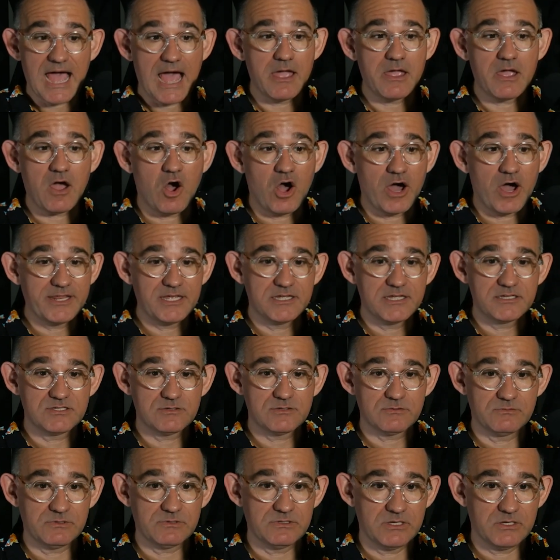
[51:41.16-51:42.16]
Audience,
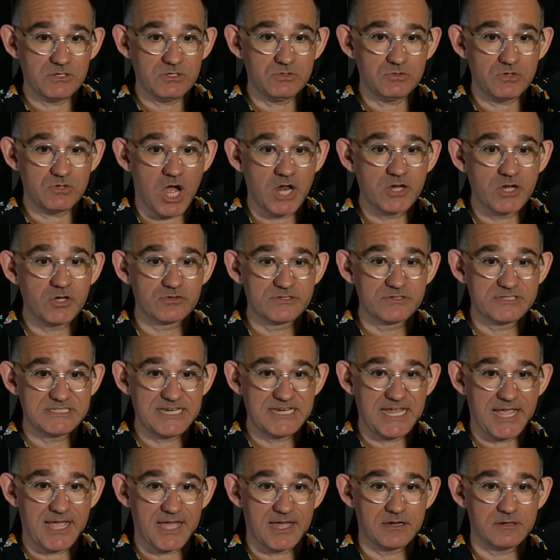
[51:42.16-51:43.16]

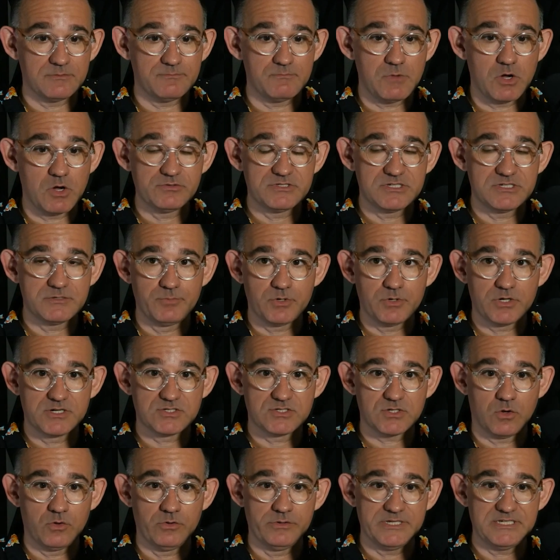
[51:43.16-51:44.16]
understand, most books
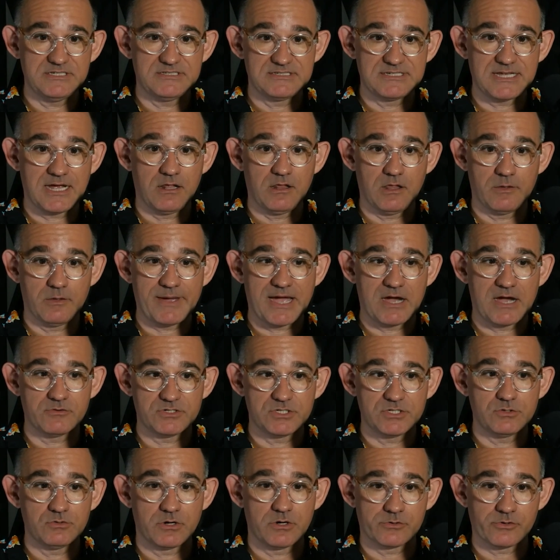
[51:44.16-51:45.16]
only sell about
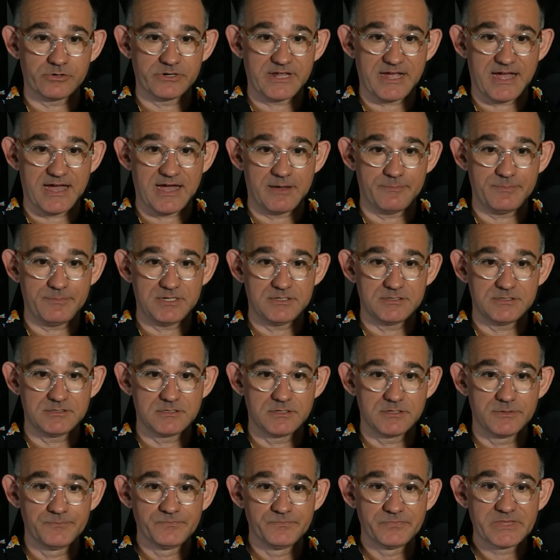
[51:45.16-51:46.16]
200 copies,
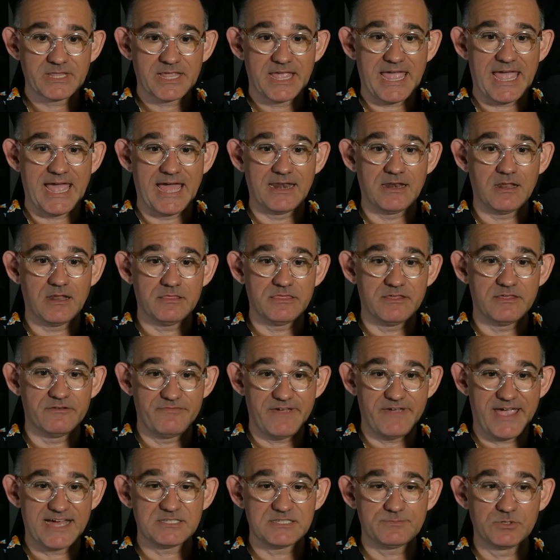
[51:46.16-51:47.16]
and the
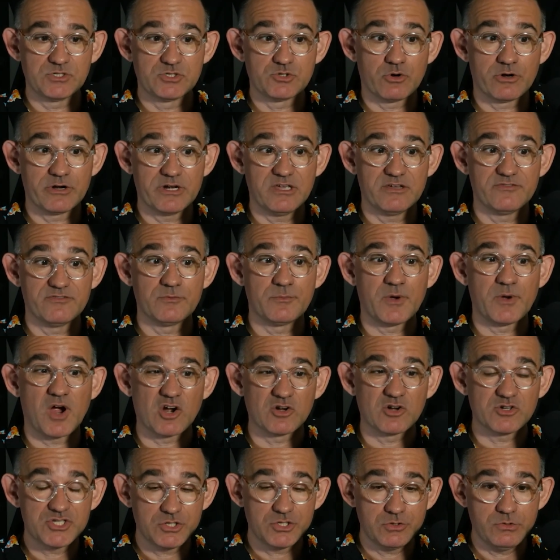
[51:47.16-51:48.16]
vast majority of them are
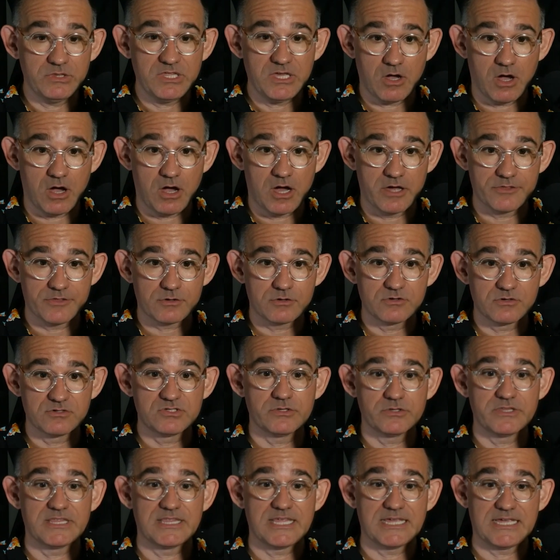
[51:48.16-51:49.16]
to the author so
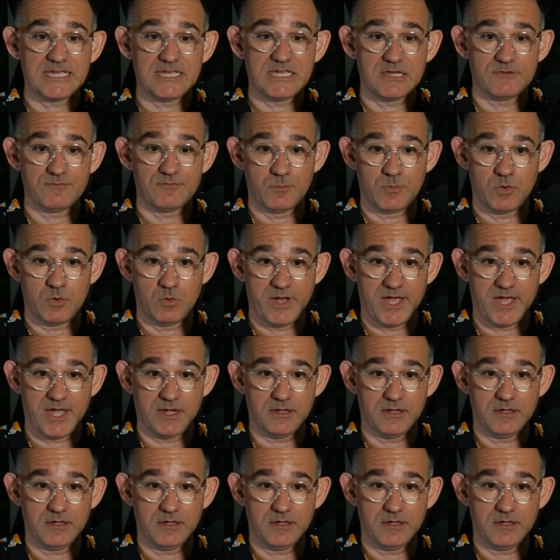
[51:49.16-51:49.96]
that they can give them away.